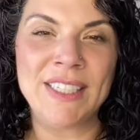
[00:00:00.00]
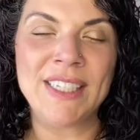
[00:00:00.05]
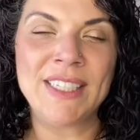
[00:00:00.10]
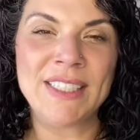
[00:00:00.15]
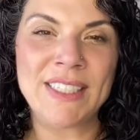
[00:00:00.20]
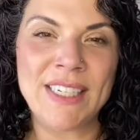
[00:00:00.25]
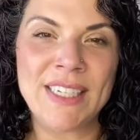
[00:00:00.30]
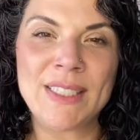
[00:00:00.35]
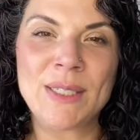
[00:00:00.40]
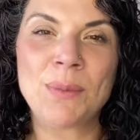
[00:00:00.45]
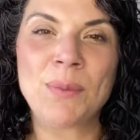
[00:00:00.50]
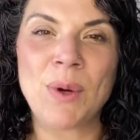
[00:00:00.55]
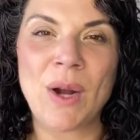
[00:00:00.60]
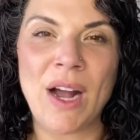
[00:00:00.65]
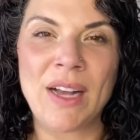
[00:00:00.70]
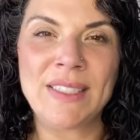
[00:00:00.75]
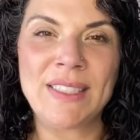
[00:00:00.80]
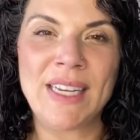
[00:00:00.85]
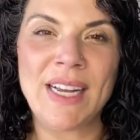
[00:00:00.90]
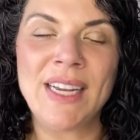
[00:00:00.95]
This is a
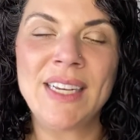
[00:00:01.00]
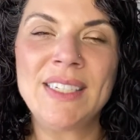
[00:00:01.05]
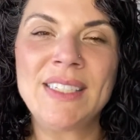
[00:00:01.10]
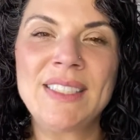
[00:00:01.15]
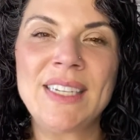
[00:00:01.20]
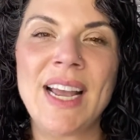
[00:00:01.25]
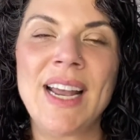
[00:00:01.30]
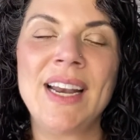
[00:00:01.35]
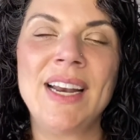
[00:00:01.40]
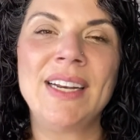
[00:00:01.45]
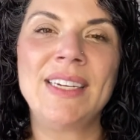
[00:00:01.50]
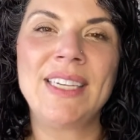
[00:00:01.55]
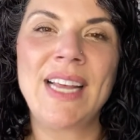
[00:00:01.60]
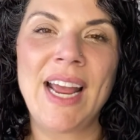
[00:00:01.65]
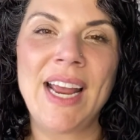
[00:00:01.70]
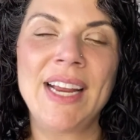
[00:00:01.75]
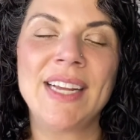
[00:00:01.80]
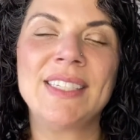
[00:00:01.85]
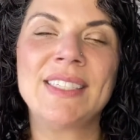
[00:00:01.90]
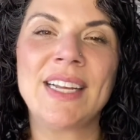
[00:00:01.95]
process and it
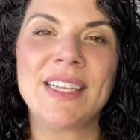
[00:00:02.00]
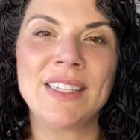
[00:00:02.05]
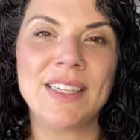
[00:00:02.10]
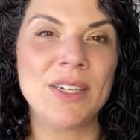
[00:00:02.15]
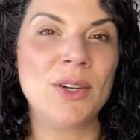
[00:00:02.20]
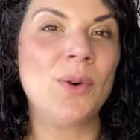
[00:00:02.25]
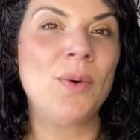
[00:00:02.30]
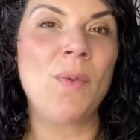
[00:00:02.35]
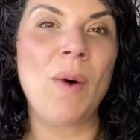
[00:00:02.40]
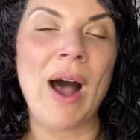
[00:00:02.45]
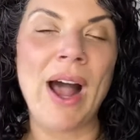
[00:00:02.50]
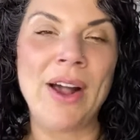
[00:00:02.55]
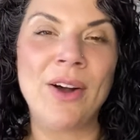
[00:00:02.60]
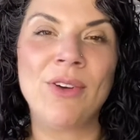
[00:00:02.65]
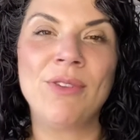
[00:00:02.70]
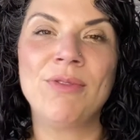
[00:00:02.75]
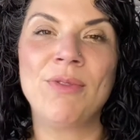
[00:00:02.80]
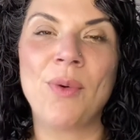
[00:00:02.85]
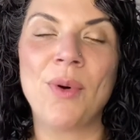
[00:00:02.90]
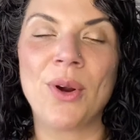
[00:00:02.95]
takes a little
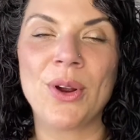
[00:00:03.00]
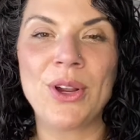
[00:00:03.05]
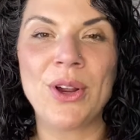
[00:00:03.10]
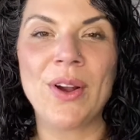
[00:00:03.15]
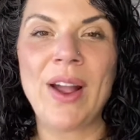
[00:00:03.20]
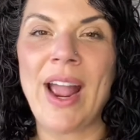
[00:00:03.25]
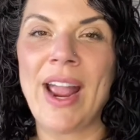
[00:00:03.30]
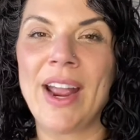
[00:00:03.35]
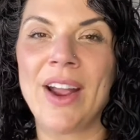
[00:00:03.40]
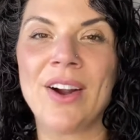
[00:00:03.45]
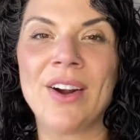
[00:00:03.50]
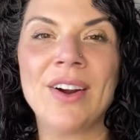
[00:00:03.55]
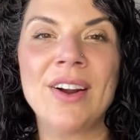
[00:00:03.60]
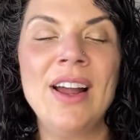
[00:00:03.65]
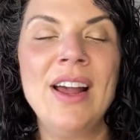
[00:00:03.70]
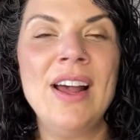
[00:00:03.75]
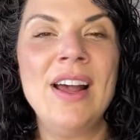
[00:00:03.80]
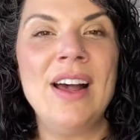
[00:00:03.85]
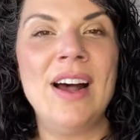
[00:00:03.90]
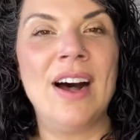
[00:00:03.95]
while for your hair